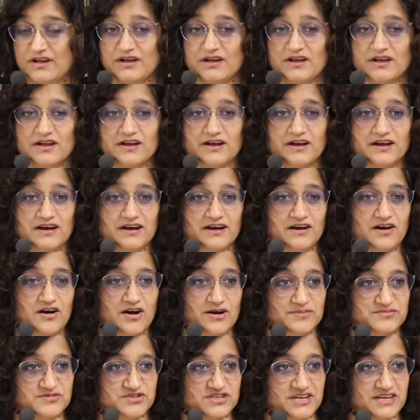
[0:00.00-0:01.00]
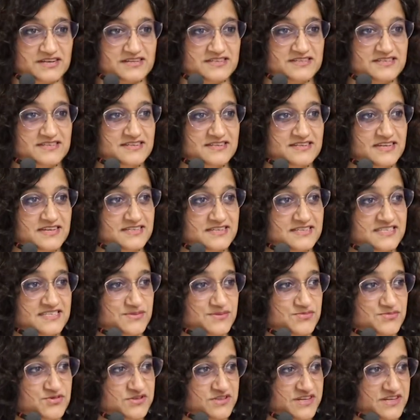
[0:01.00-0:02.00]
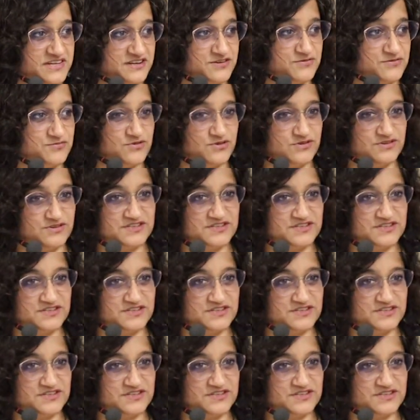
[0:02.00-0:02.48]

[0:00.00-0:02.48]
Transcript: objects in simulated worlds.